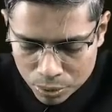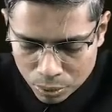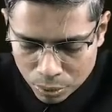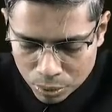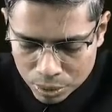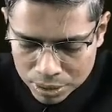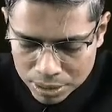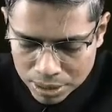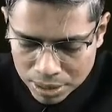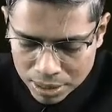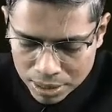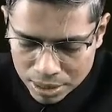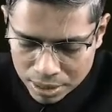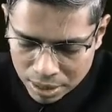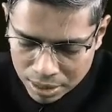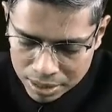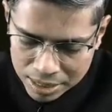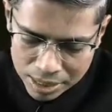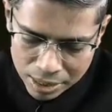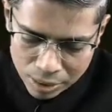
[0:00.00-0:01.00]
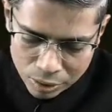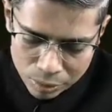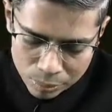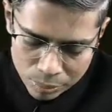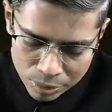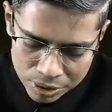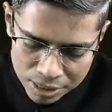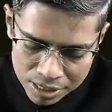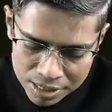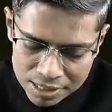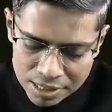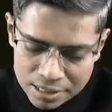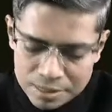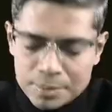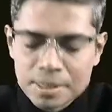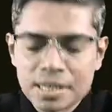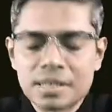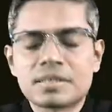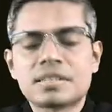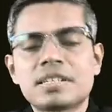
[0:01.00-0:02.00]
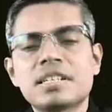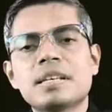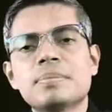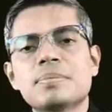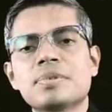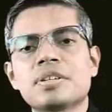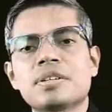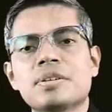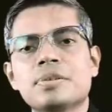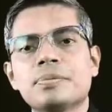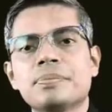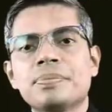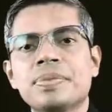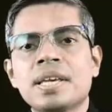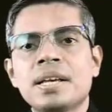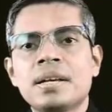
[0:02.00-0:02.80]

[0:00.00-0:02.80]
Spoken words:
total cardiac output. This has been asked in MCQ.